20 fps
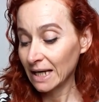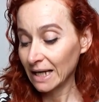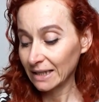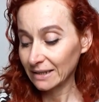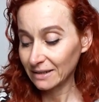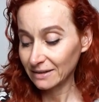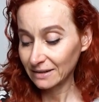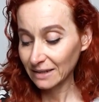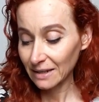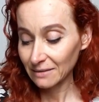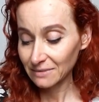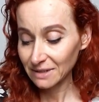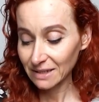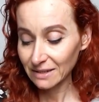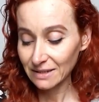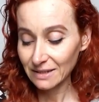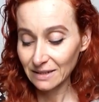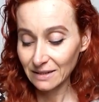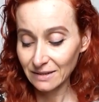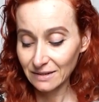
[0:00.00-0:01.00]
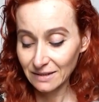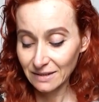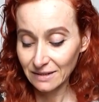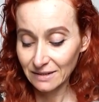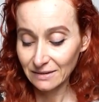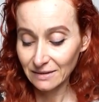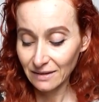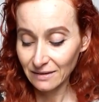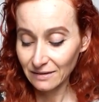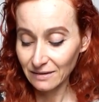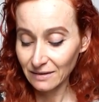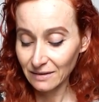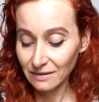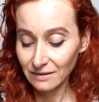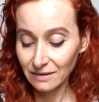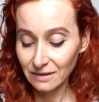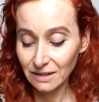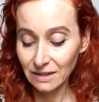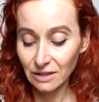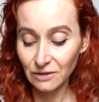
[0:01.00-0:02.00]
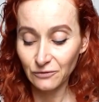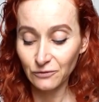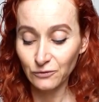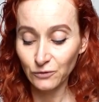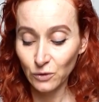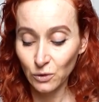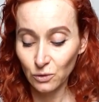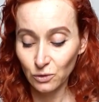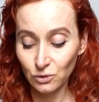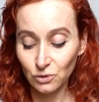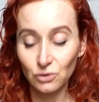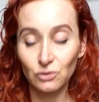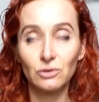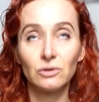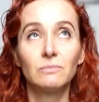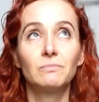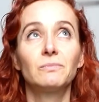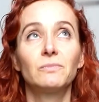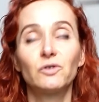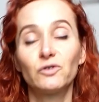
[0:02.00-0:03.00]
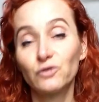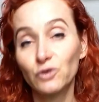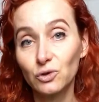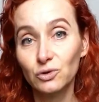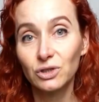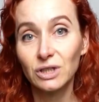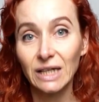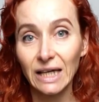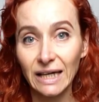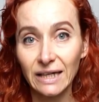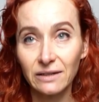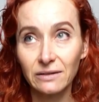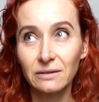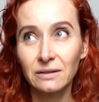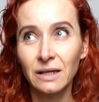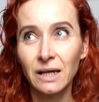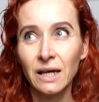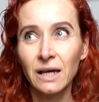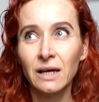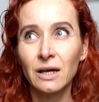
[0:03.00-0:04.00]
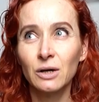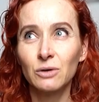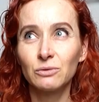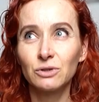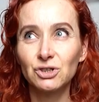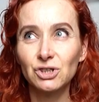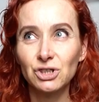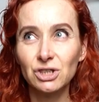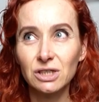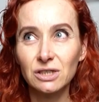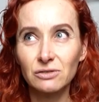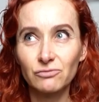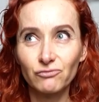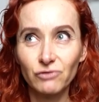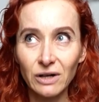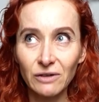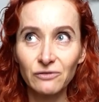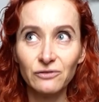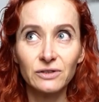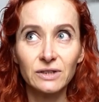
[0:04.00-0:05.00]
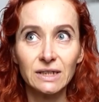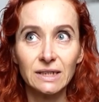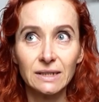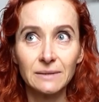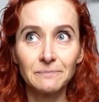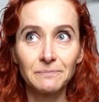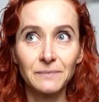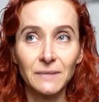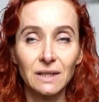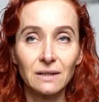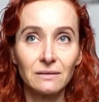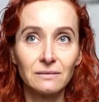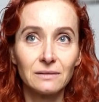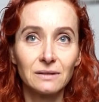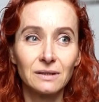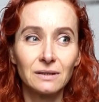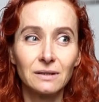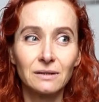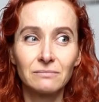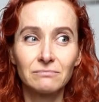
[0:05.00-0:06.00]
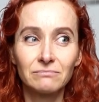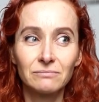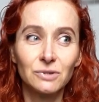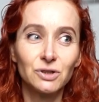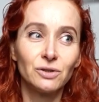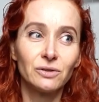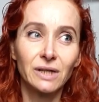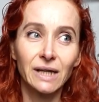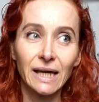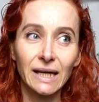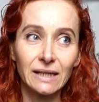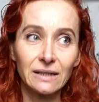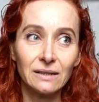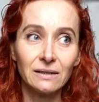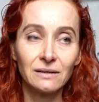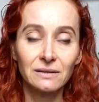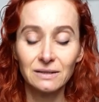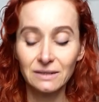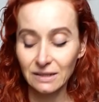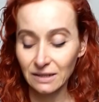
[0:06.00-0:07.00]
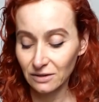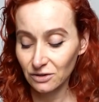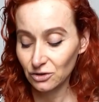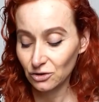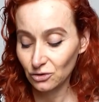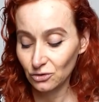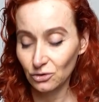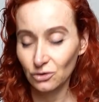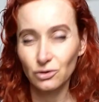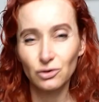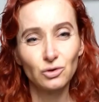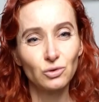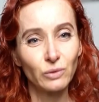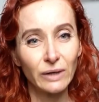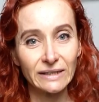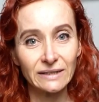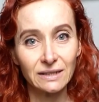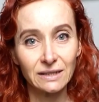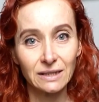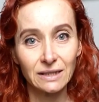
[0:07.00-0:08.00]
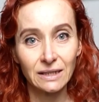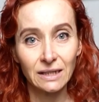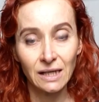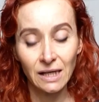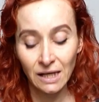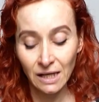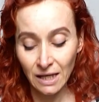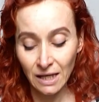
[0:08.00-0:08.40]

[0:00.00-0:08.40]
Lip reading: And it comes in sizes 34 to 48, which is roughly in UK 6 to 20.